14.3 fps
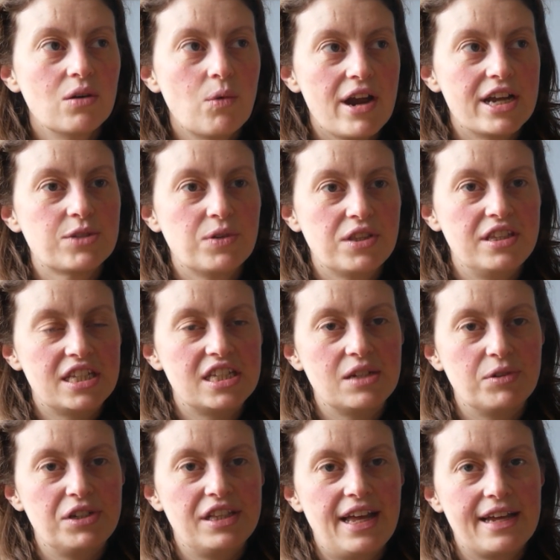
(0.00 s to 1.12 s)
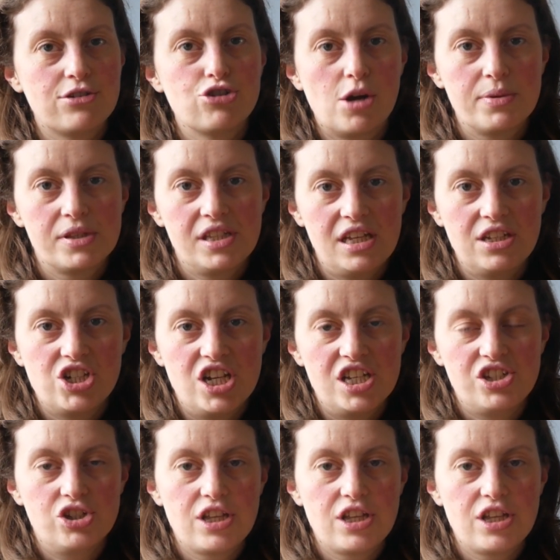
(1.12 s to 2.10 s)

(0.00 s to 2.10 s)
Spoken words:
whereas with knitting, when you like drop stitches,